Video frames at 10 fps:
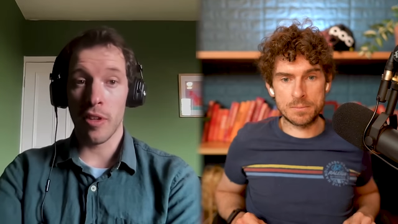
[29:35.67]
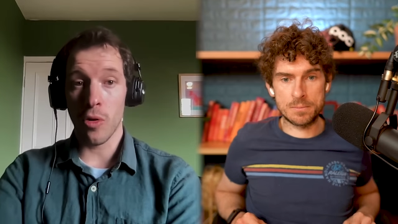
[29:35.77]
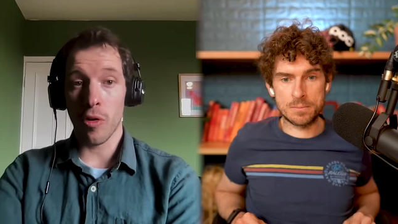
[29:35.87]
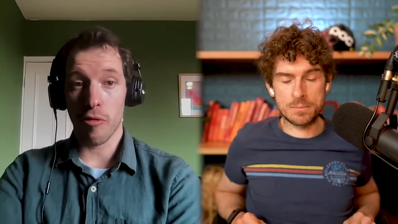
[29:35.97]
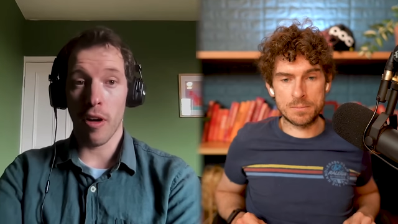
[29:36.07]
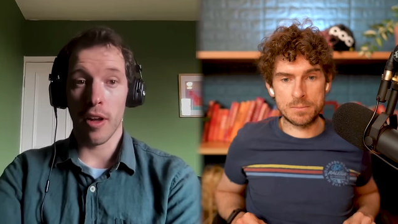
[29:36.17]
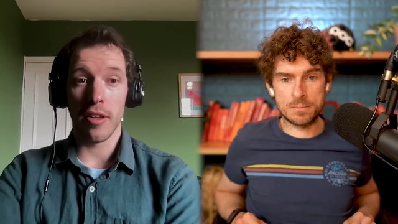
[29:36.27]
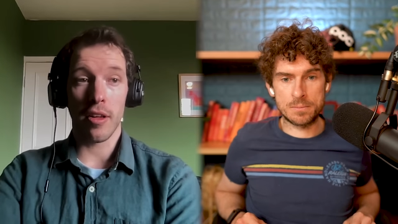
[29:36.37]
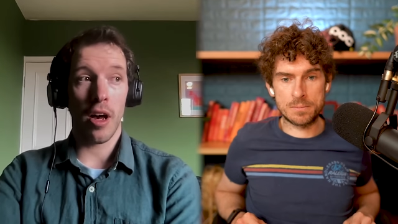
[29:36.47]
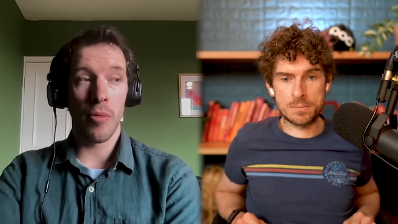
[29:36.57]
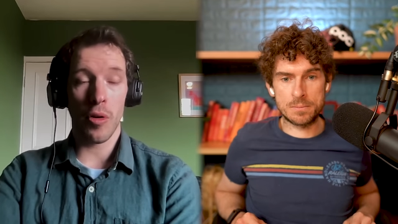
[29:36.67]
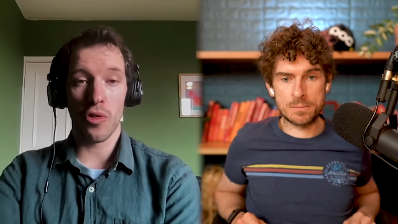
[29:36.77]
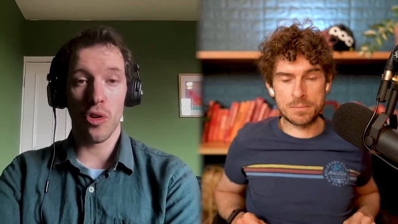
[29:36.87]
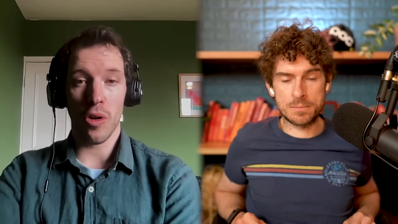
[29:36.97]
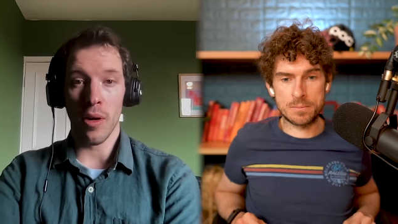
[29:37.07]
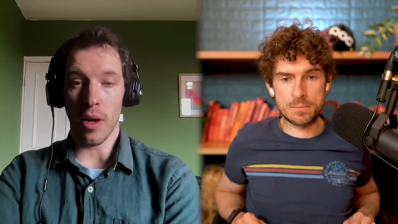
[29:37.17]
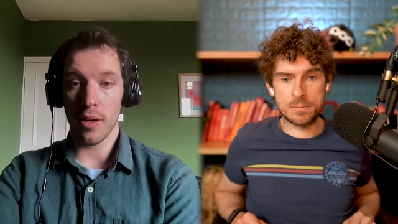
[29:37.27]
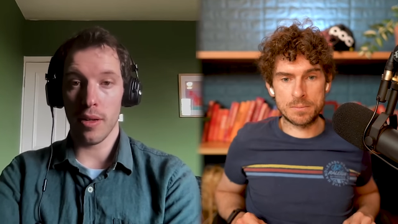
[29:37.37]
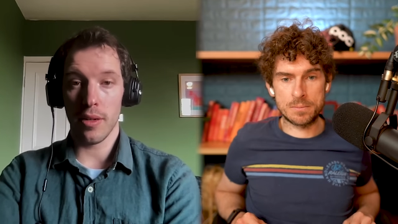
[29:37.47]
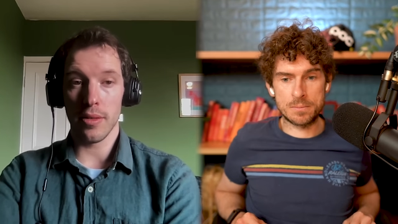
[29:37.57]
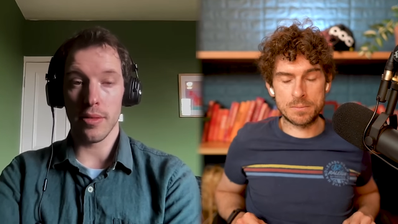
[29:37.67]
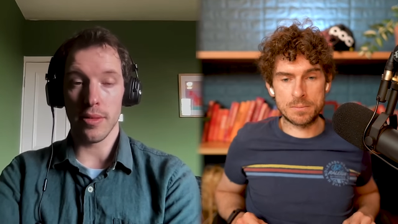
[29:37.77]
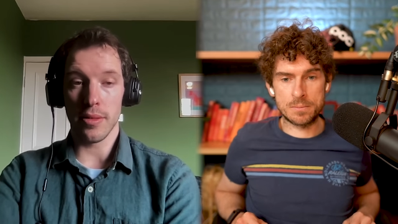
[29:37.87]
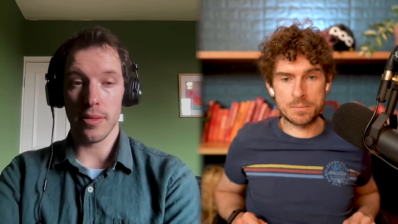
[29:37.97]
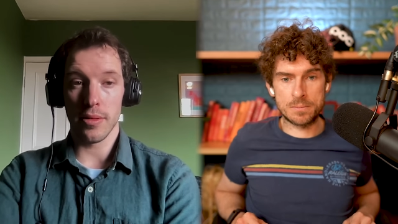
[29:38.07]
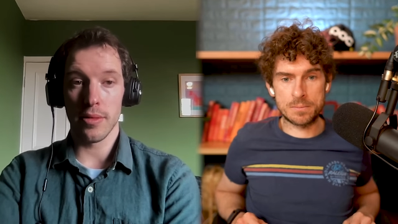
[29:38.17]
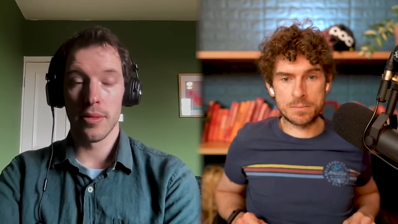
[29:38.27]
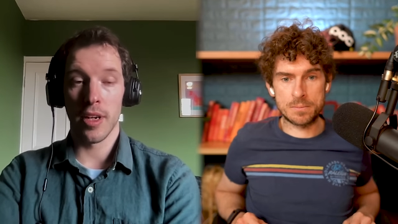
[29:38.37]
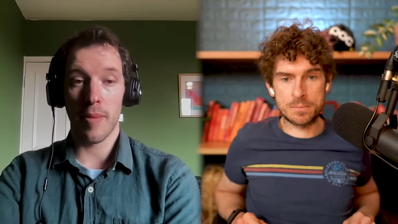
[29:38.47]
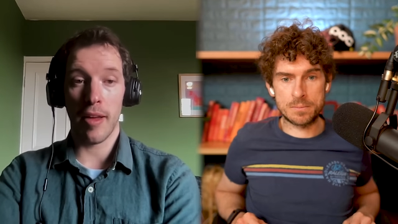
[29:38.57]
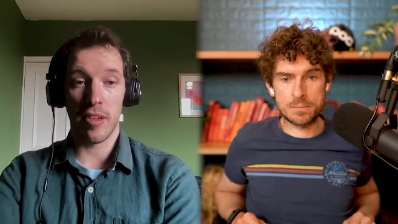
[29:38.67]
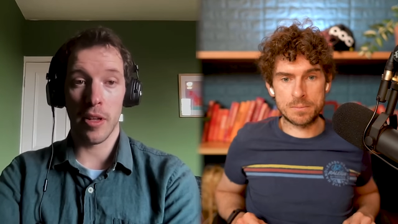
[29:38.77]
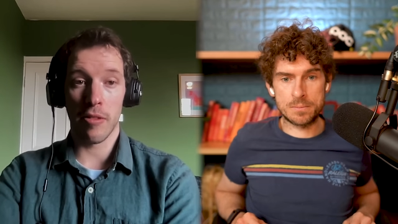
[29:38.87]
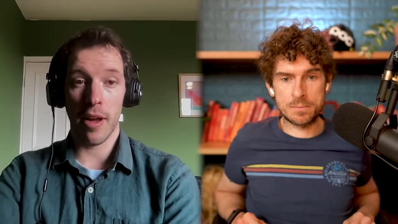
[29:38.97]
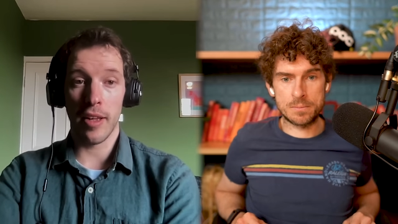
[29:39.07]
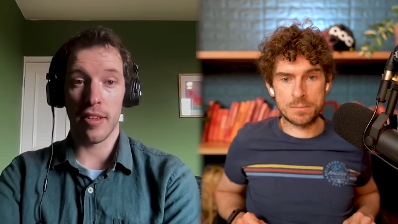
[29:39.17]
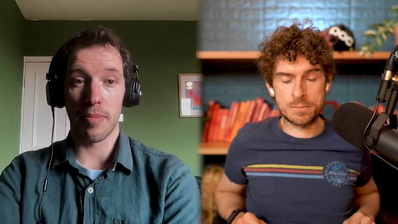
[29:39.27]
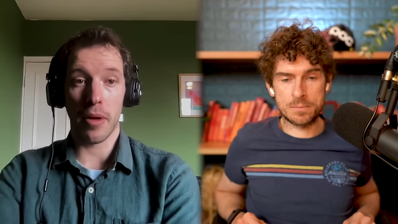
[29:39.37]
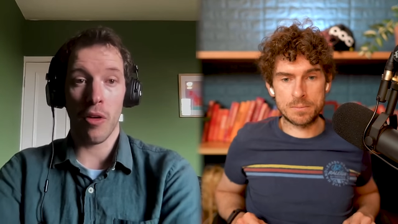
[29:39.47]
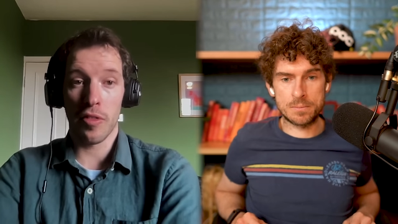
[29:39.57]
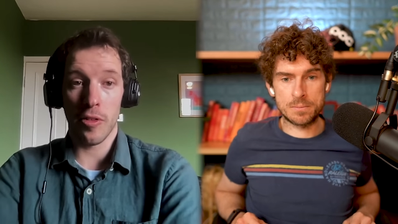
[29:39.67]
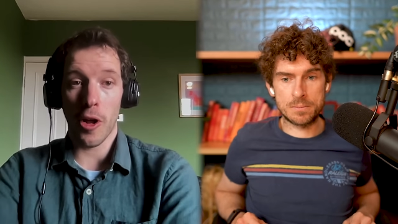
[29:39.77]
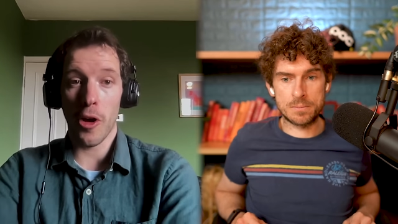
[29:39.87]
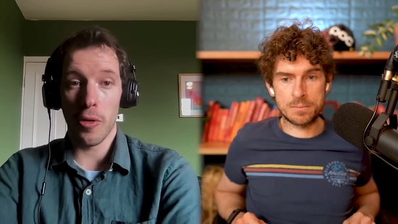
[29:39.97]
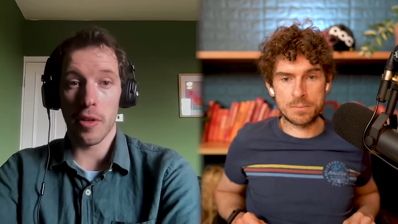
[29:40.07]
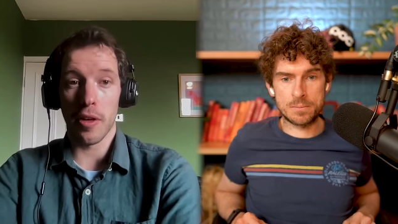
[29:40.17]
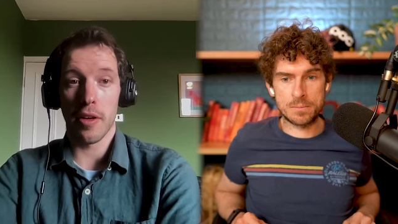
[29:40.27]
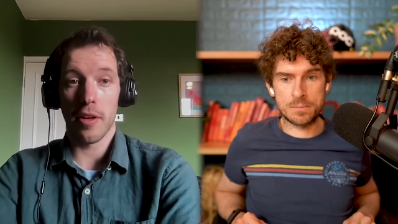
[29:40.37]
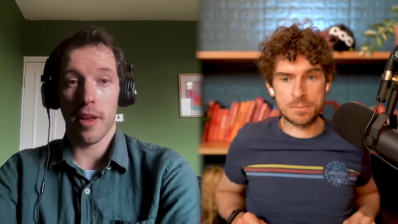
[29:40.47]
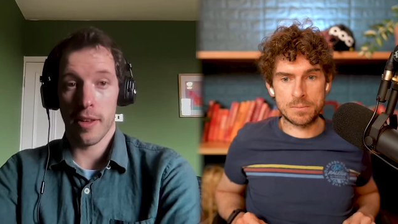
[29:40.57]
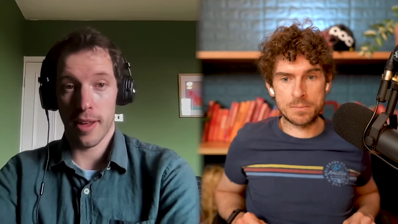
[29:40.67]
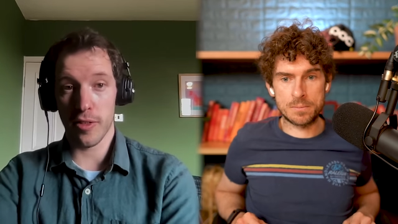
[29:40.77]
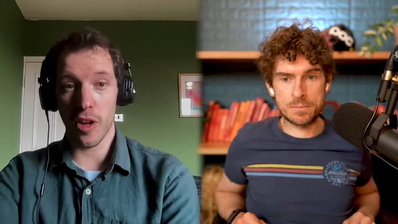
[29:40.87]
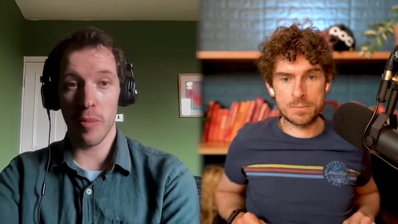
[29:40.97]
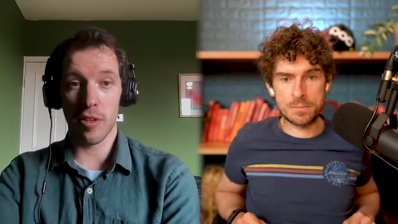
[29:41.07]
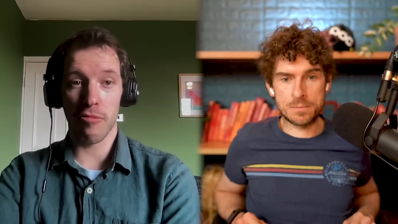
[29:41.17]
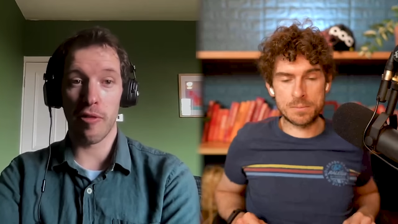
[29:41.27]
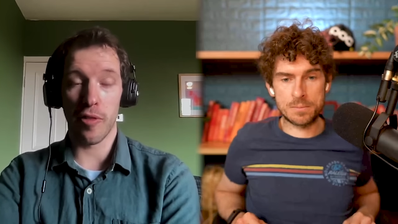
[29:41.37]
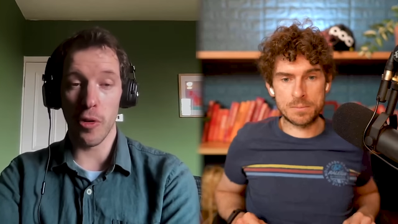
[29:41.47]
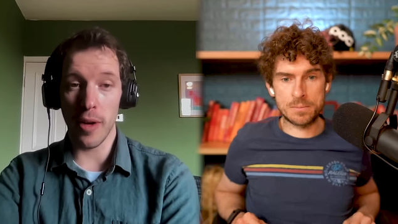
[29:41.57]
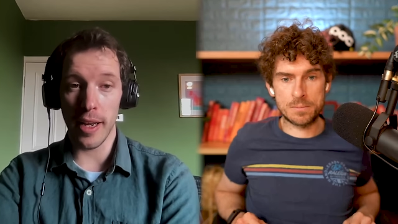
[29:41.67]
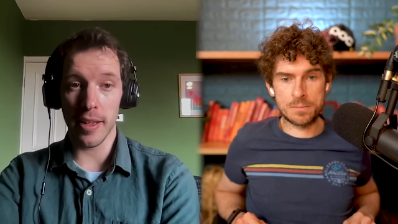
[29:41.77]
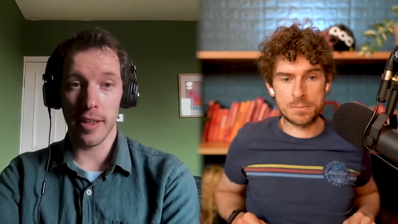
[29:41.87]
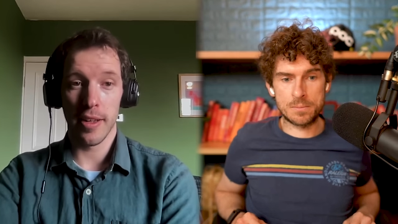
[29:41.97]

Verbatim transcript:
Speaker 1: a Tour de France. Like I'm not sure like about some other races, but I also know that in terms of refueling,